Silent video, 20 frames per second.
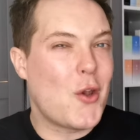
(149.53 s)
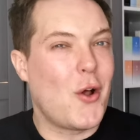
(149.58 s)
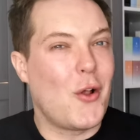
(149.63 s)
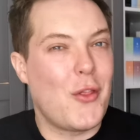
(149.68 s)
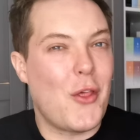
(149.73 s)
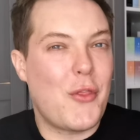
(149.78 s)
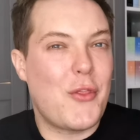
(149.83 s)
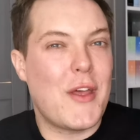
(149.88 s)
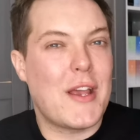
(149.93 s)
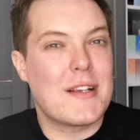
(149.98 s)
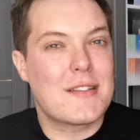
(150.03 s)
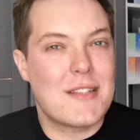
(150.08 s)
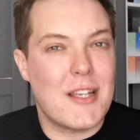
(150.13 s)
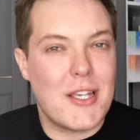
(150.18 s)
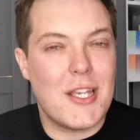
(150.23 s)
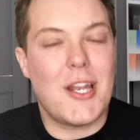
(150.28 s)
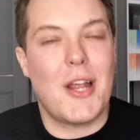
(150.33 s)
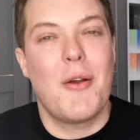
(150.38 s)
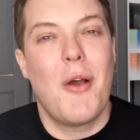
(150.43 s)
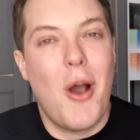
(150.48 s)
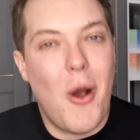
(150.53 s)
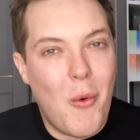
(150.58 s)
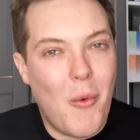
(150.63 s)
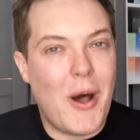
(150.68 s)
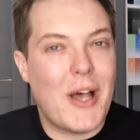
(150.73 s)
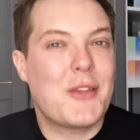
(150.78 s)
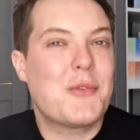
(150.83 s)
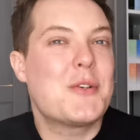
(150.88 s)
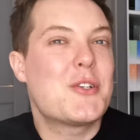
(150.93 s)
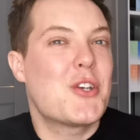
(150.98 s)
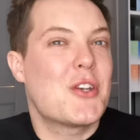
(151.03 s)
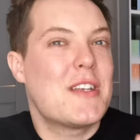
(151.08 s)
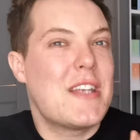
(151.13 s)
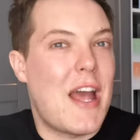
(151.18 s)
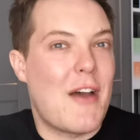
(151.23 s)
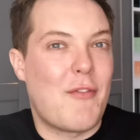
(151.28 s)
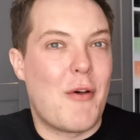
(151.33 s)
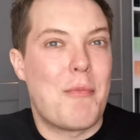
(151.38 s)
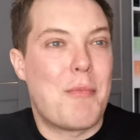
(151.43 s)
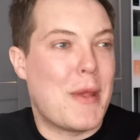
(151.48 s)
and all the things that, you know, whilst we should
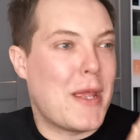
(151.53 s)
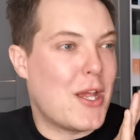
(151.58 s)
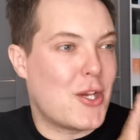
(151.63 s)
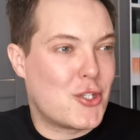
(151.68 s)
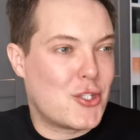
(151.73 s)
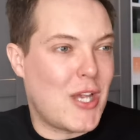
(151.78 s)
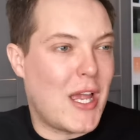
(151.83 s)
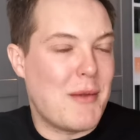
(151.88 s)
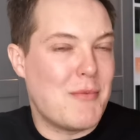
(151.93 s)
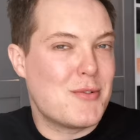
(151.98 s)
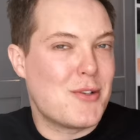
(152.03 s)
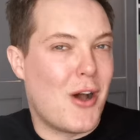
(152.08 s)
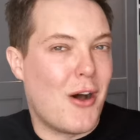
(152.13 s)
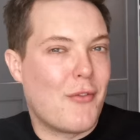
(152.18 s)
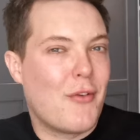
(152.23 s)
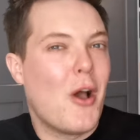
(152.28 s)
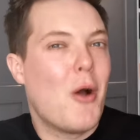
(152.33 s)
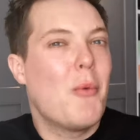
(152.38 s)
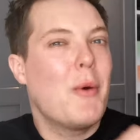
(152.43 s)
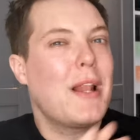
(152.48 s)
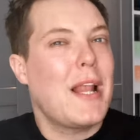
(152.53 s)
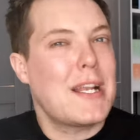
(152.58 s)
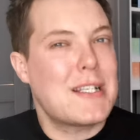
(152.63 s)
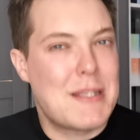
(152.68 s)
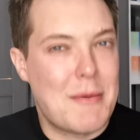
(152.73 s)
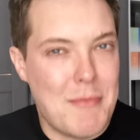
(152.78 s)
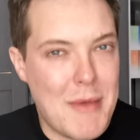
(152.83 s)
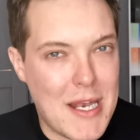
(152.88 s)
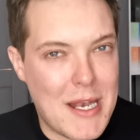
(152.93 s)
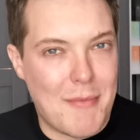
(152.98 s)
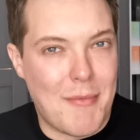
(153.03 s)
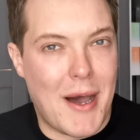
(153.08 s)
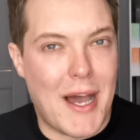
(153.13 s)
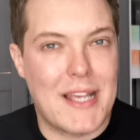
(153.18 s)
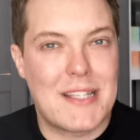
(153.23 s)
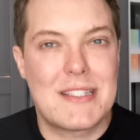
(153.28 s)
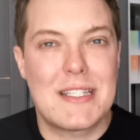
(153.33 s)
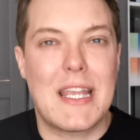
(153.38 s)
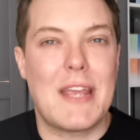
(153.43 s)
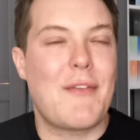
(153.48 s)
never be ashamed of, we like to
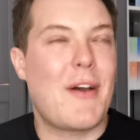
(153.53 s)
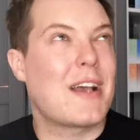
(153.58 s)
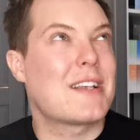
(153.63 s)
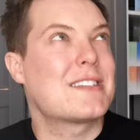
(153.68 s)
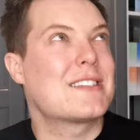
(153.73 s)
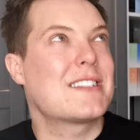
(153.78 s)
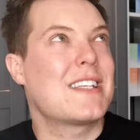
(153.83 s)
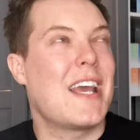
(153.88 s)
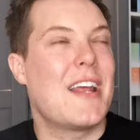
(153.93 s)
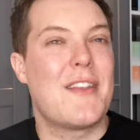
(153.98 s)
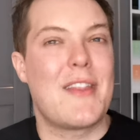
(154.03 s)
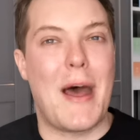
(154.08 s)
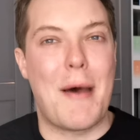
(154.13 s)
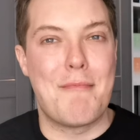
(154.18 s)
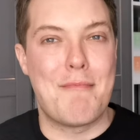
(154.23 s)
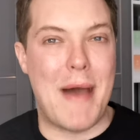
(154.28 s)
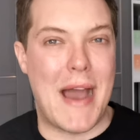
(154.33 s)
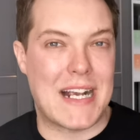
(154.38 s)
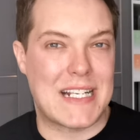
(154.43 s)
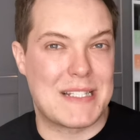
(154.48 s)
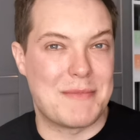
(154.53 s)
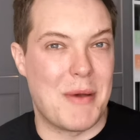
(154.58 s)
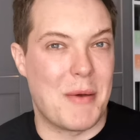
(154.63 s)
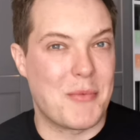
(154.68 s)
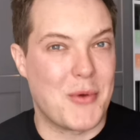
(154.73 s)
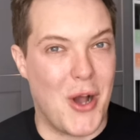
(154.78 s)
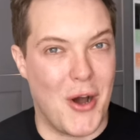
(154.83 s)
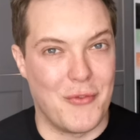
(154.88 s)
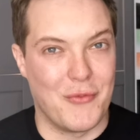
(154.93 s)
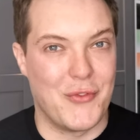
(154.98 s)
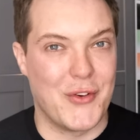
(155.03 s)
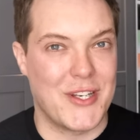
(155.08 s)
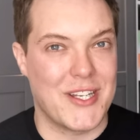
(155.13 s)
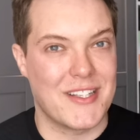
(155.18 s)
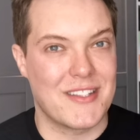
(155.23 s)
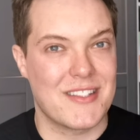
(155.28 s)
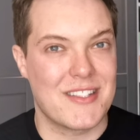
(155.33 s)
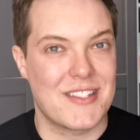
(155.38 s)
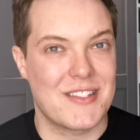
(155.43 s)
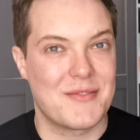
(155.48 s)
minimize to give our skin that maximum
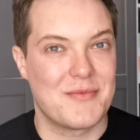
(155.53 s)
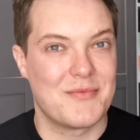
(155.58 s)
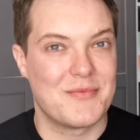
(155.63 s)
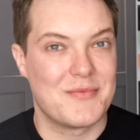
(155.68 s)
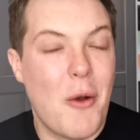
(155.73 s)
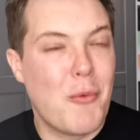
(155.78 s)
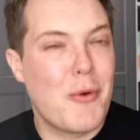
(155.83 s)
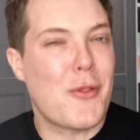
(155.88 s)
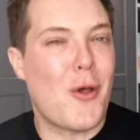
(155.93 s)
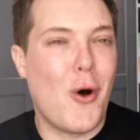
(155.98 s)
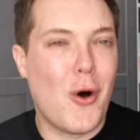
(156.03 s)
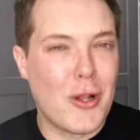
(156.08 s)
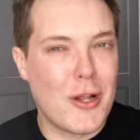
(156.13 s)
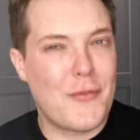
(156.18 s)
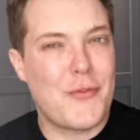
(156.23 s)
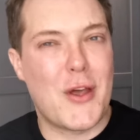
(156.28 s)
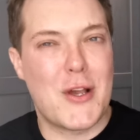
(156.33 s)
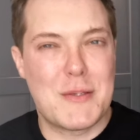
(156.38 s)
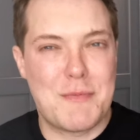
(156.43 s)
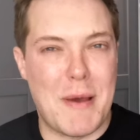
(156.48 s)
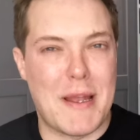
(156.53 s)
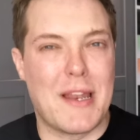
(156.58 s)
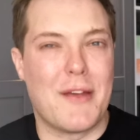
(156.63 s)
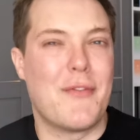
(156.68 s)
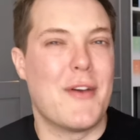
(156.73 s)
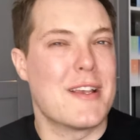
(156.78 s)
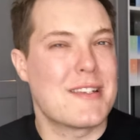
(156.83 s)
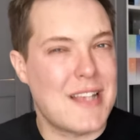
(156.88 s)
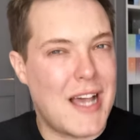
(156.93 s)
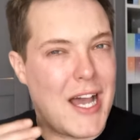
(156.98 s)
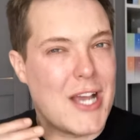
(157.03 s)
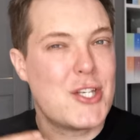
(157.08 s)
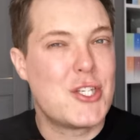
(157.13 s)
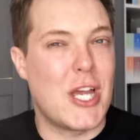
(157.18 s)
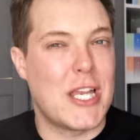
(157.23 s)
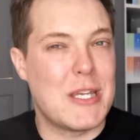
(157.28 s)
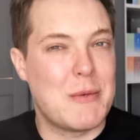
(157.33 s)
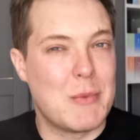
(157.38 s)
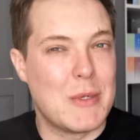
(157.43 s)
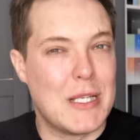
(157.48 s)
confidence. With all of those benefits, I
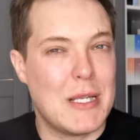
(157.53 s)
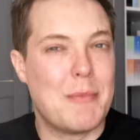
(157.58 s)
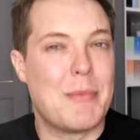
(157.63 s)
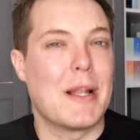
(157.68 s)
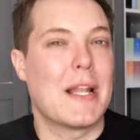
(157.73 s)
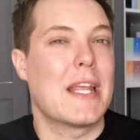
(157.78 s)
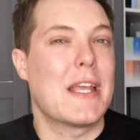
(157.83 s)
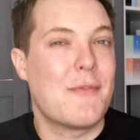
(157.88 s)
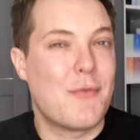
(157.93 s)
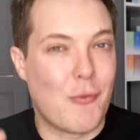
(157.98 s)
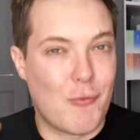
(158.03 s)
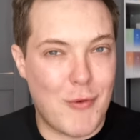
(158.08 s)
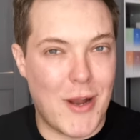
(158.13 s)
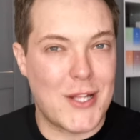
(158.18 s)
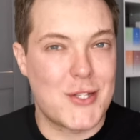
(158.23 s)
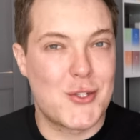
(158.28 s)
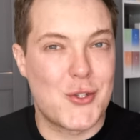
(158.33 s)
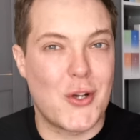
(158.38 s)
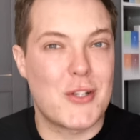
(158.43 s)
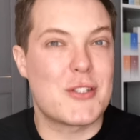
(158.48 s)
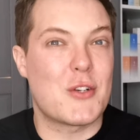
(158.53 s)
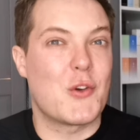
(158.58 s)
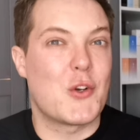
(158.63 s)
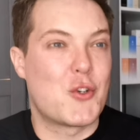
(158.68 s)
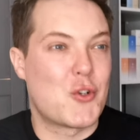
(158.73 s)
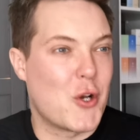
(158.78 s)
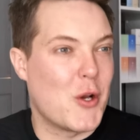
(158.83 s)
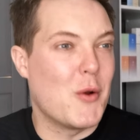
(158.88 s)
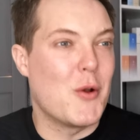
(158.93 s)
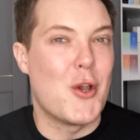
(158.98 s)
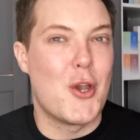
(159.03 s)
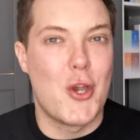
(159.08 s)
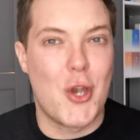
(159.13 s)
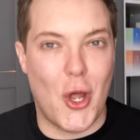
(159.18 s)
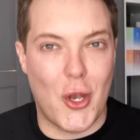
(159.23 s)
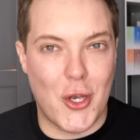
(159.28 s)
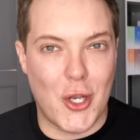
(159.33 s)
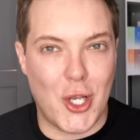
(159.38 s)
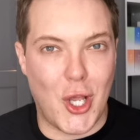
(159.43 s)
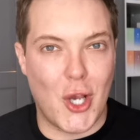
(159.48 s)
genuinely believe retinoids are a true
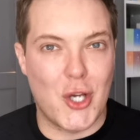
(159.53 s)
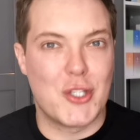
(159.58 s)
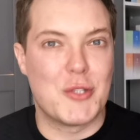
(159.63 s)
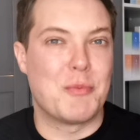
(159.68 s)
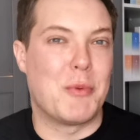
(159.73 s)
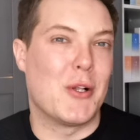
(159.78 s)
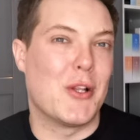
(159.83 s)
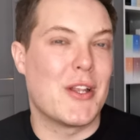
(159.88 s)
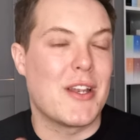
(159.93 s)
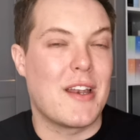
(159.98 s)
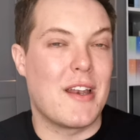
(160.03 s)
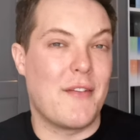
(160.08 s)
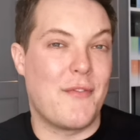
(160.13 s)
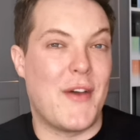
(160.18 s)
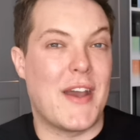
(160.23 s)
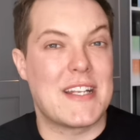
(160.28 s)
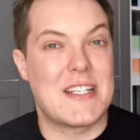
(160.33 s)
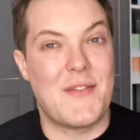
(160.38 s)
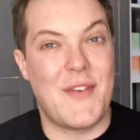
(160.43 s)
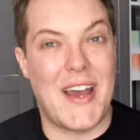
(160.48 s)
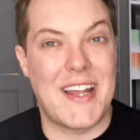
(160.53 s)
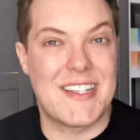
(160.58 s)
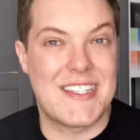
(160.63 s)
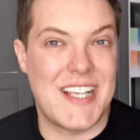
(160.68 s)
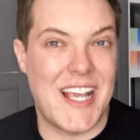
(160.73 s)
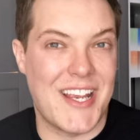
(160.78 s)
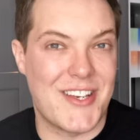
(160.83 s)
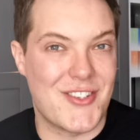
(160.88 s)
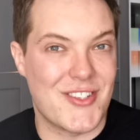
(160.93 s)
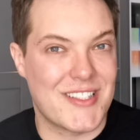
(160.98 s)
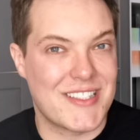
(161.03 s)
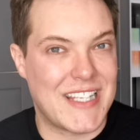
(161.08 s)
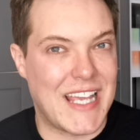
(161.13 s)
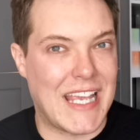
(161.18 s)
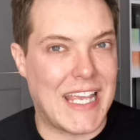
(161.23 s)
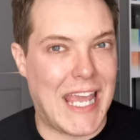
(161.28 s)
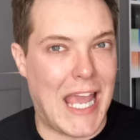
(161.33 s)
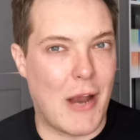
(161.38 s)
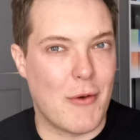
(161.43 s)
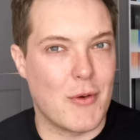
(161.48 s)
non-negotiable in an effective anti-aging
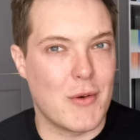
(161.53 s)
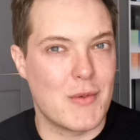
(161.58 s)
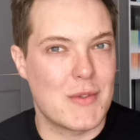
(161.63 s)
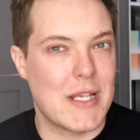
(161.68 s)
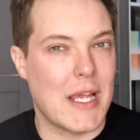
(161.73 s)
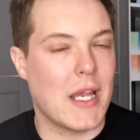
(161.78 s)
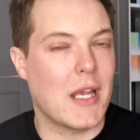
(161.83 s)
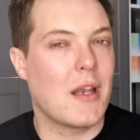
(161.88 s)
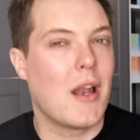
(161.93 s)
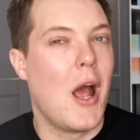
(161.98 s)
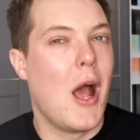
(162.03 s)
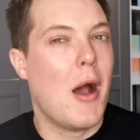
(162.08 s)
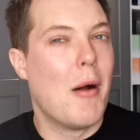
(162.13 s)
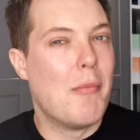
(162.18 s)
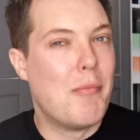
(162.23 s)
skincare routine.